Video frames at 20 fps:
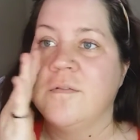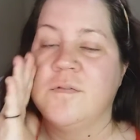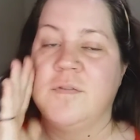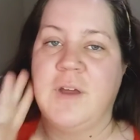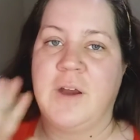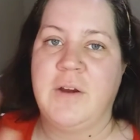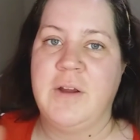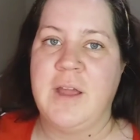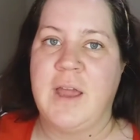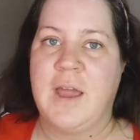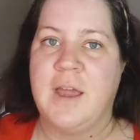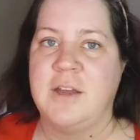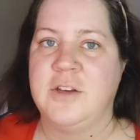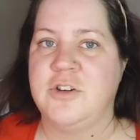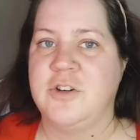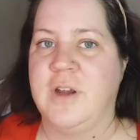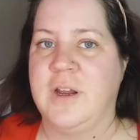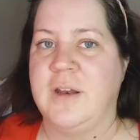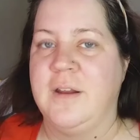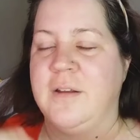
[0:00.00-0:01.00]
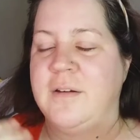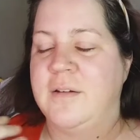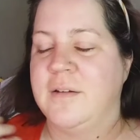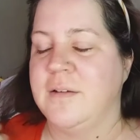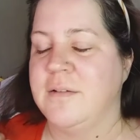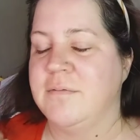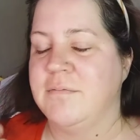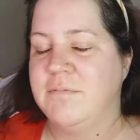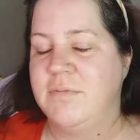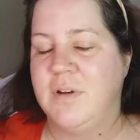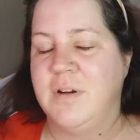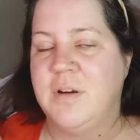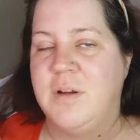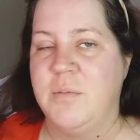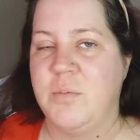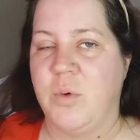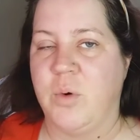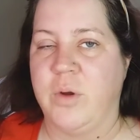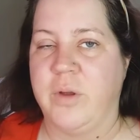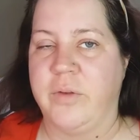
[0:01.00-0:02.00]
Very hydrated,
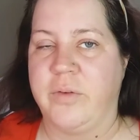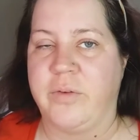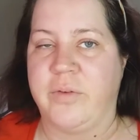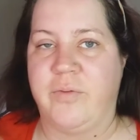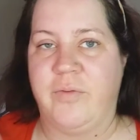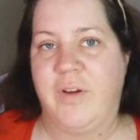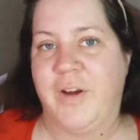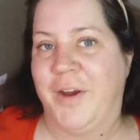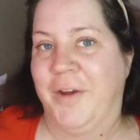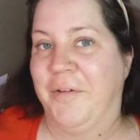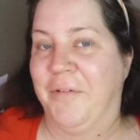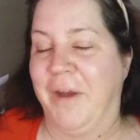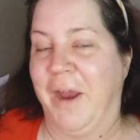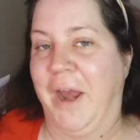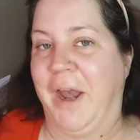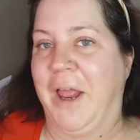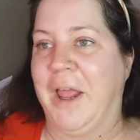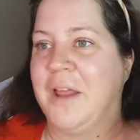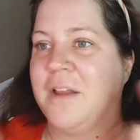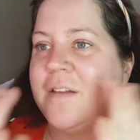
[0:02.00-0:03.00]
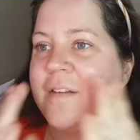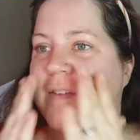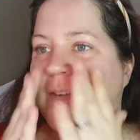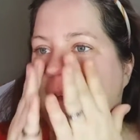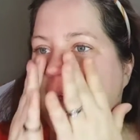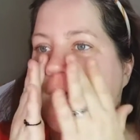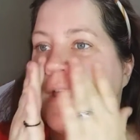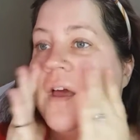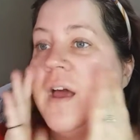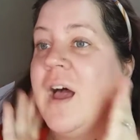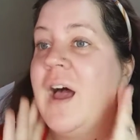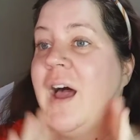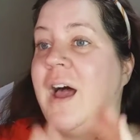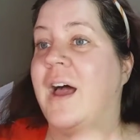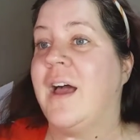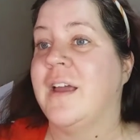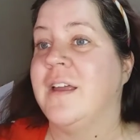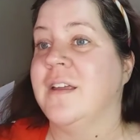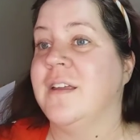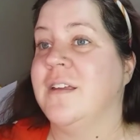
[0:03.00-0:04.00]
very moist, very radiant.
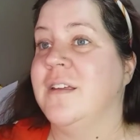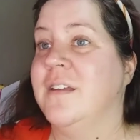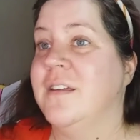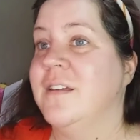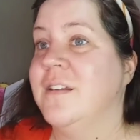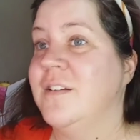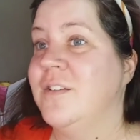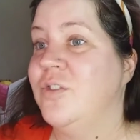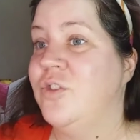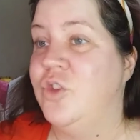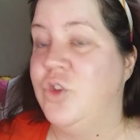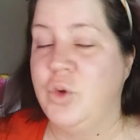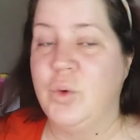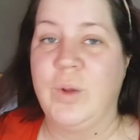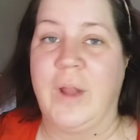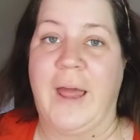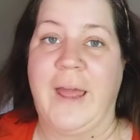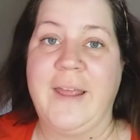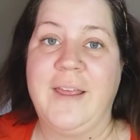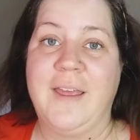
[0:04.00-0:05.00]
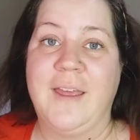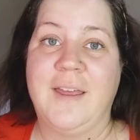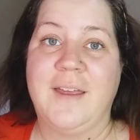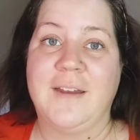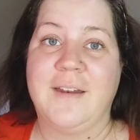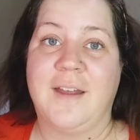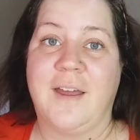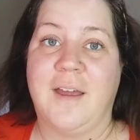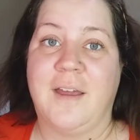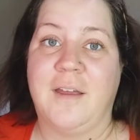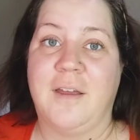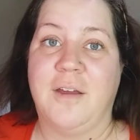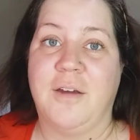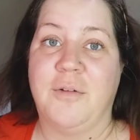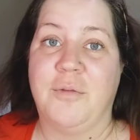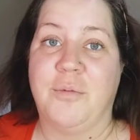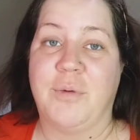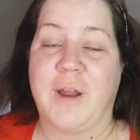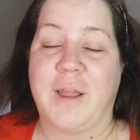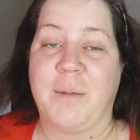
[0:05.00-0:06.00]
I do like it and
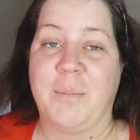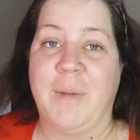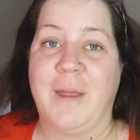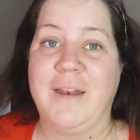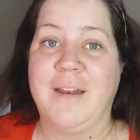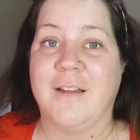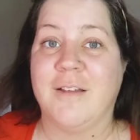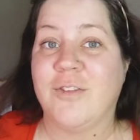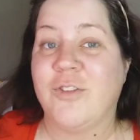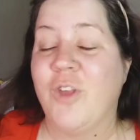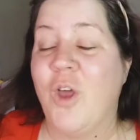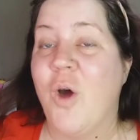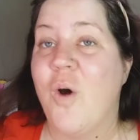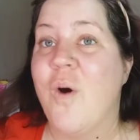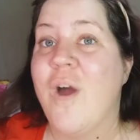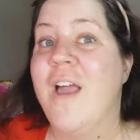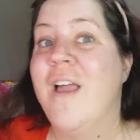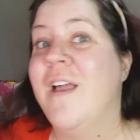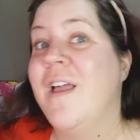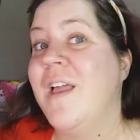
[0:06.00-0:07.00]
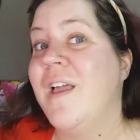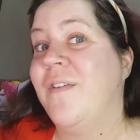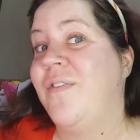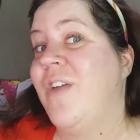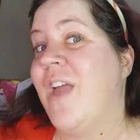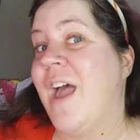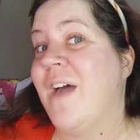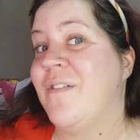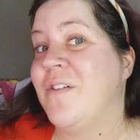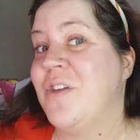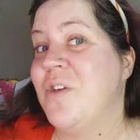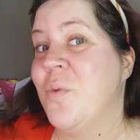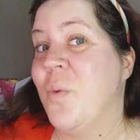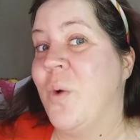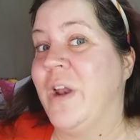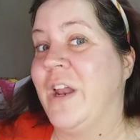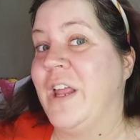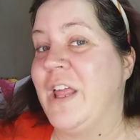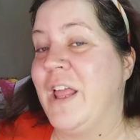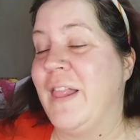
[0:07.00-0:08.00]
I recommend it. So if you have it, you
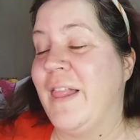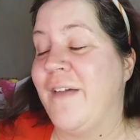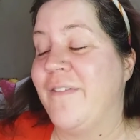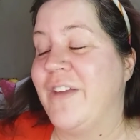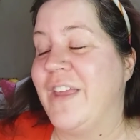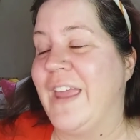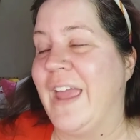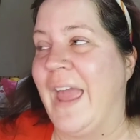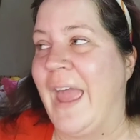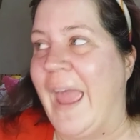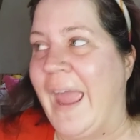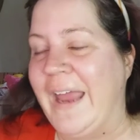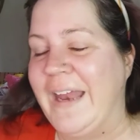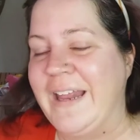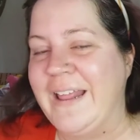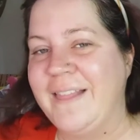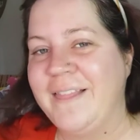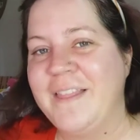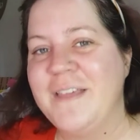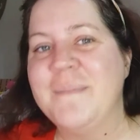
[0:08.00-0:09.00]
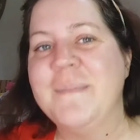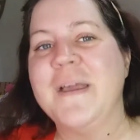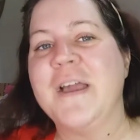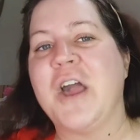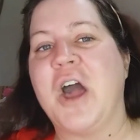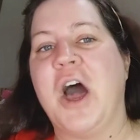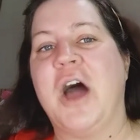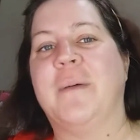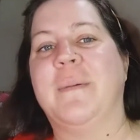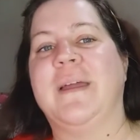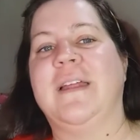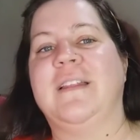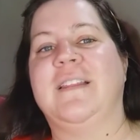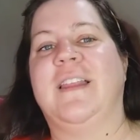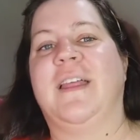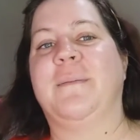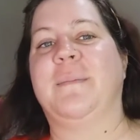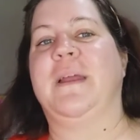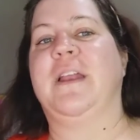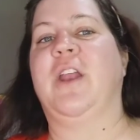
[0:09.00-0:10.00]
want it, you love it, you hate it, leave me a comment
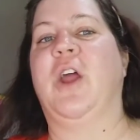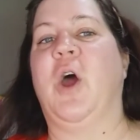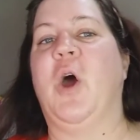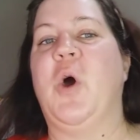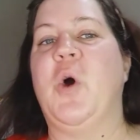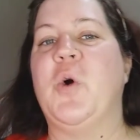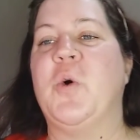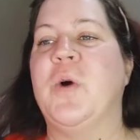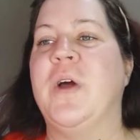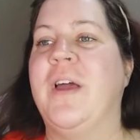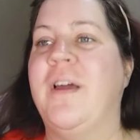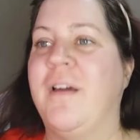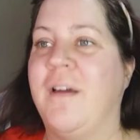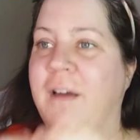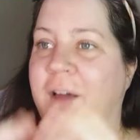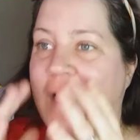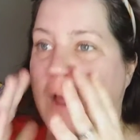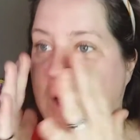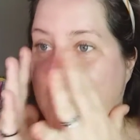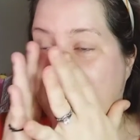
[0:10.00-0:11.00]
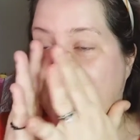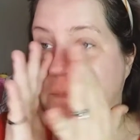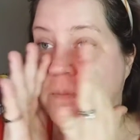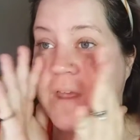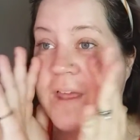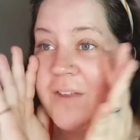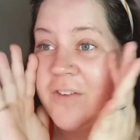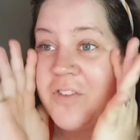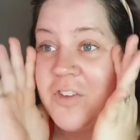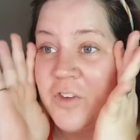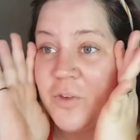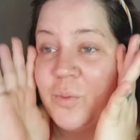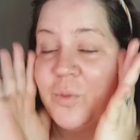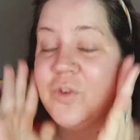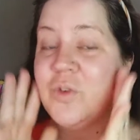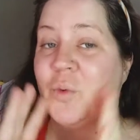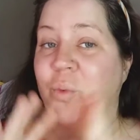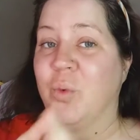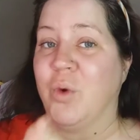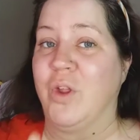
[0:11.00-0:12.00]
and let me know. Because this
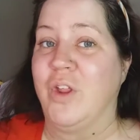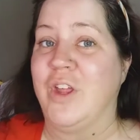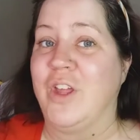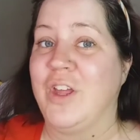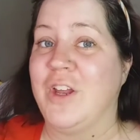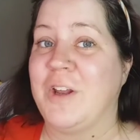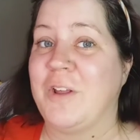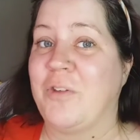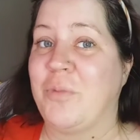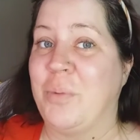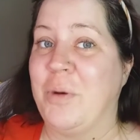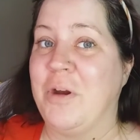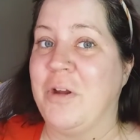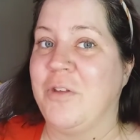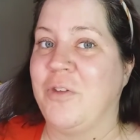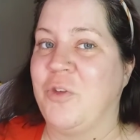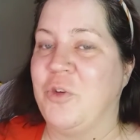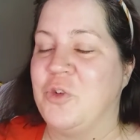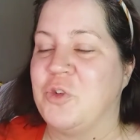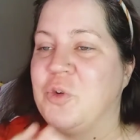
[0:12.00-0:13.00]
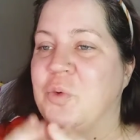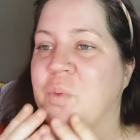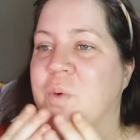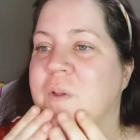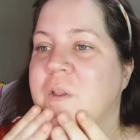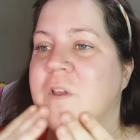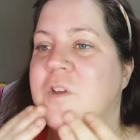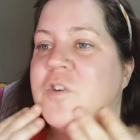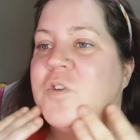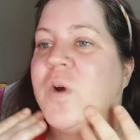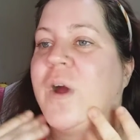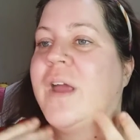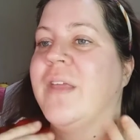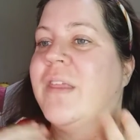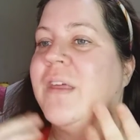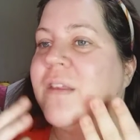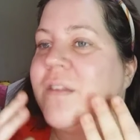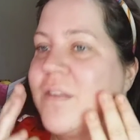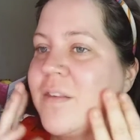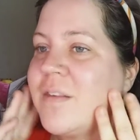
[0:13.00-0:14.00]
was a really good experience. You should really try
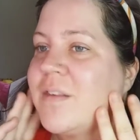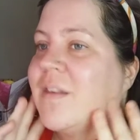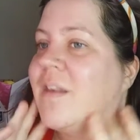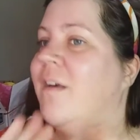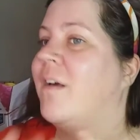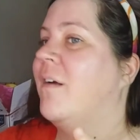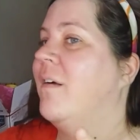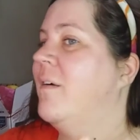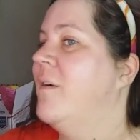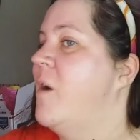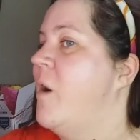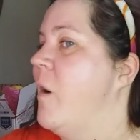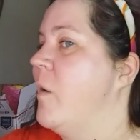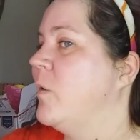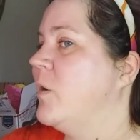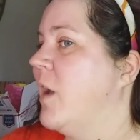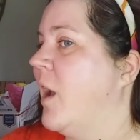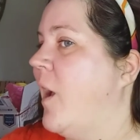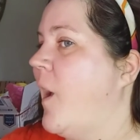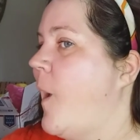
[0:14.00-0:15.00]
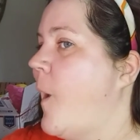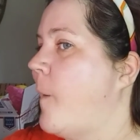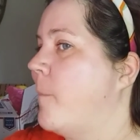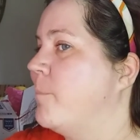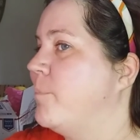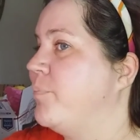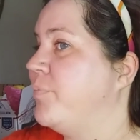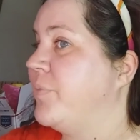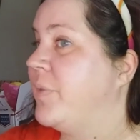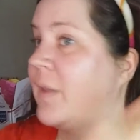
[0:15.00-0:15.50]
this. Okay.